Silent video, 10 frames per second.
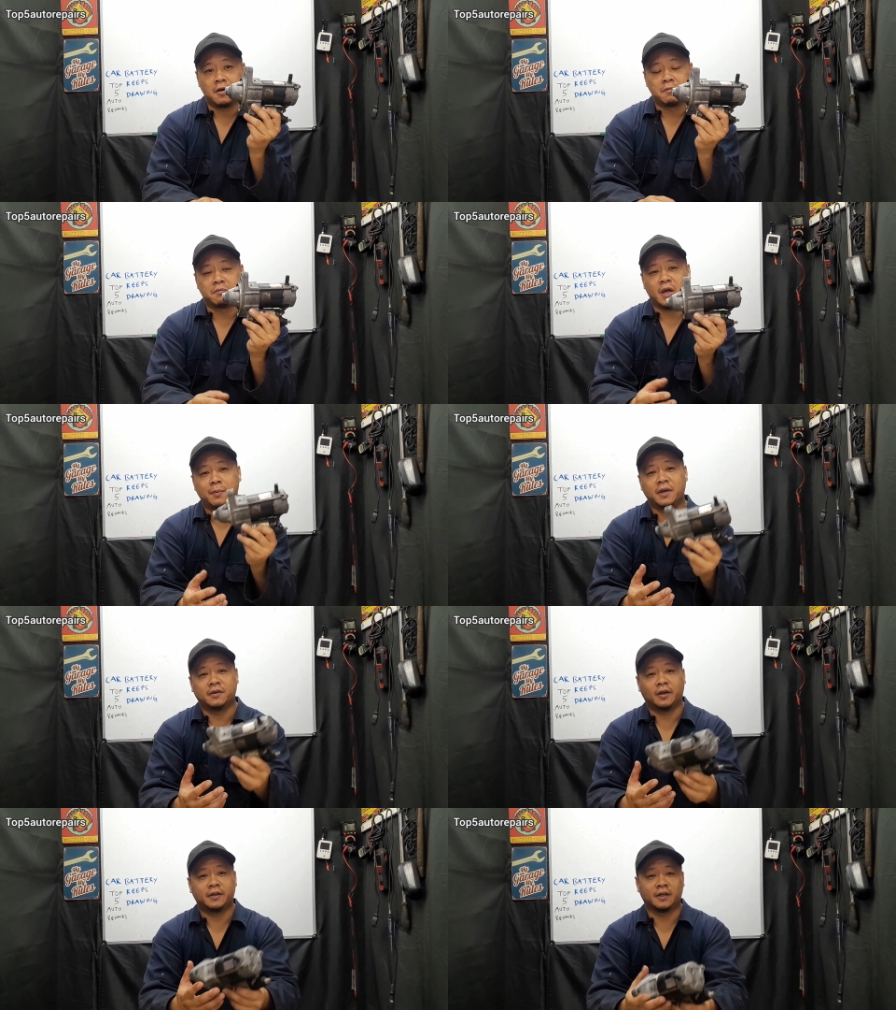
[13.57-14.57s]
maybe
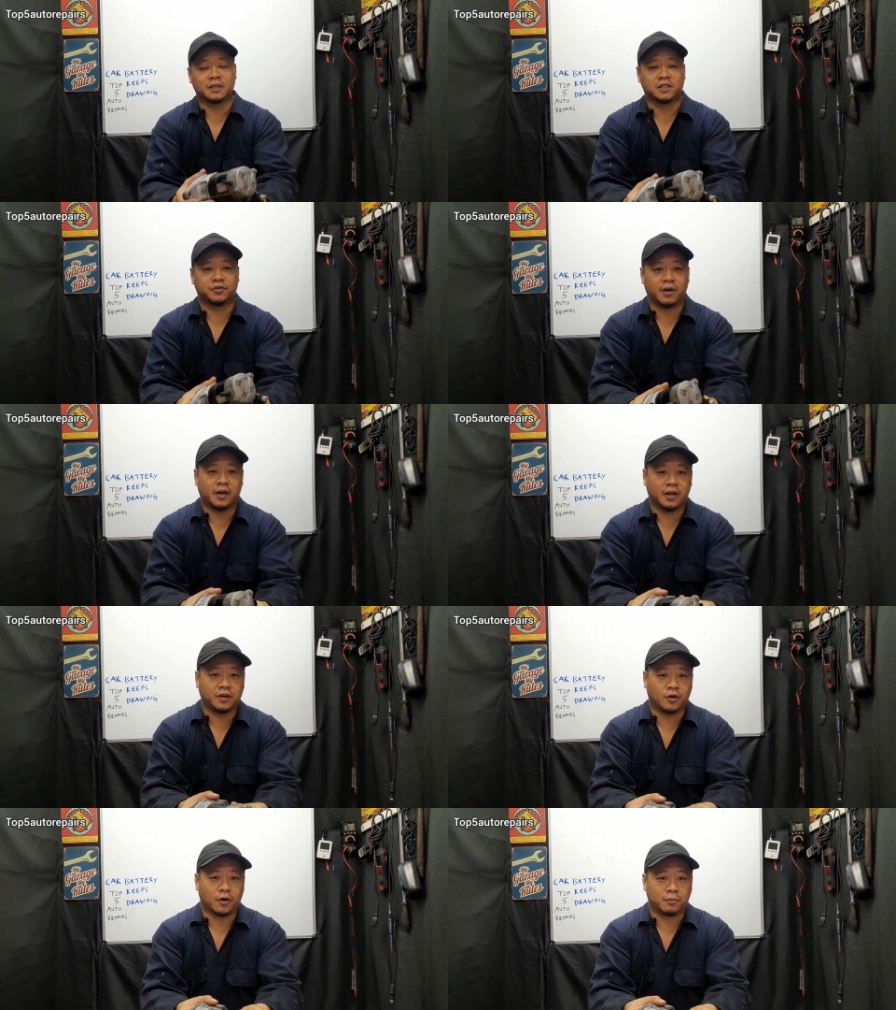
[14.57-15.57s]
nothing is draining
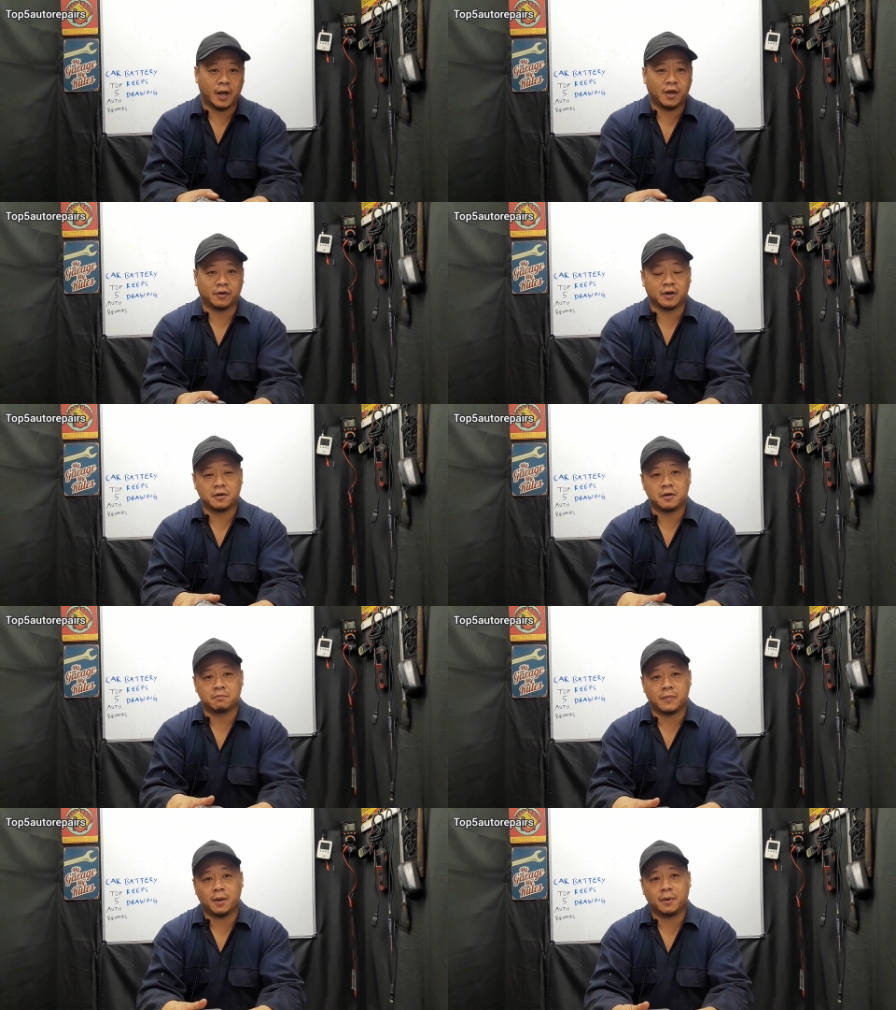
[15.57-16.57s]
your battery.
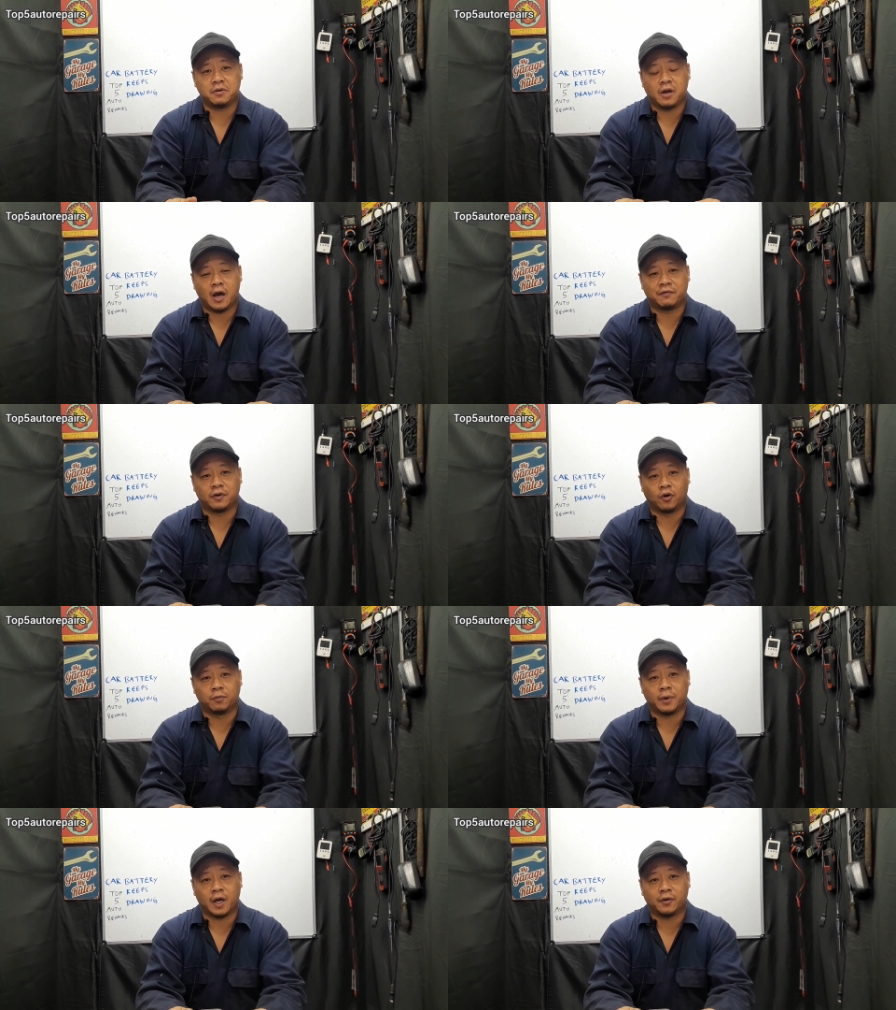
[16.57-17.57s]
Maybe you have an
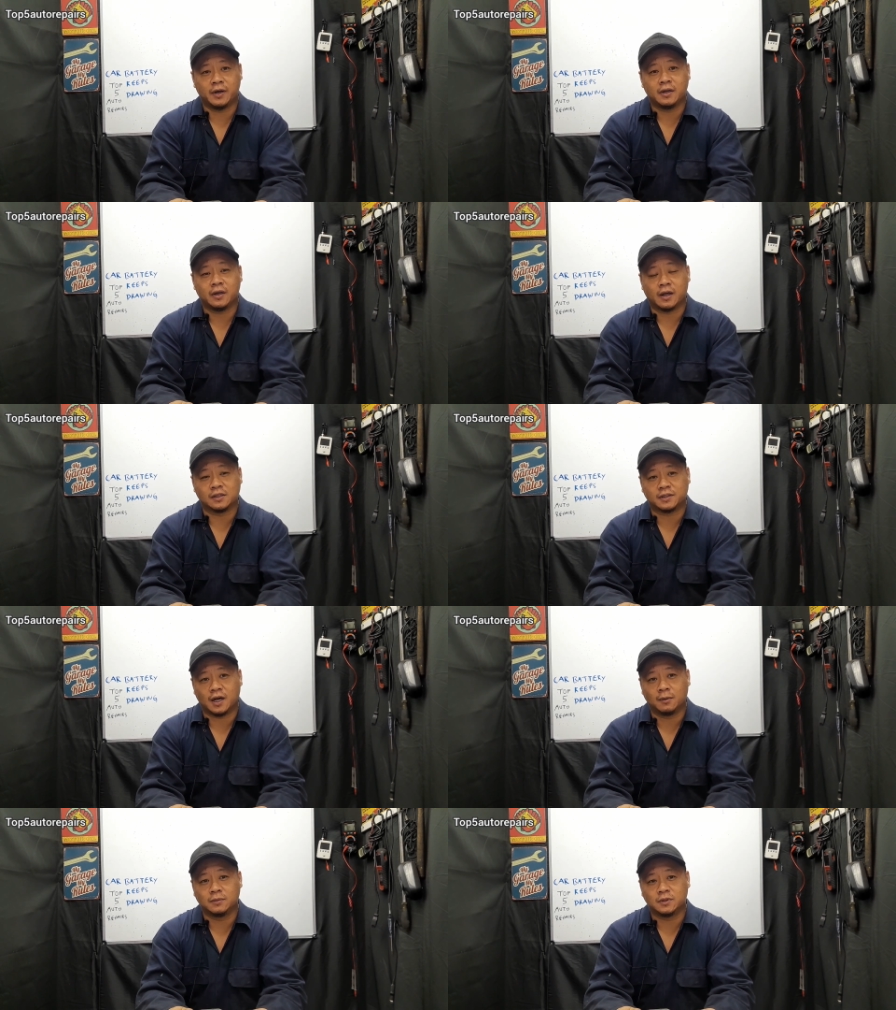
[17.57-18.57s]
old battery and it's
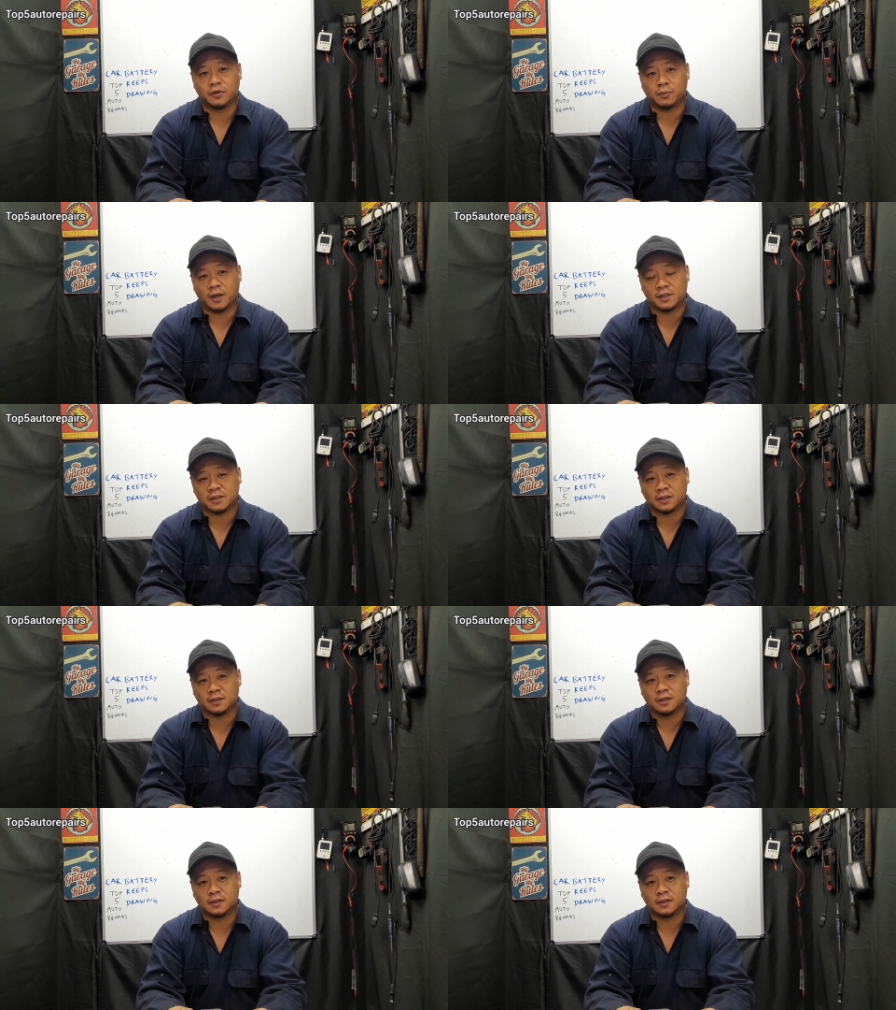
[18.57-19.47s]
time to replace it.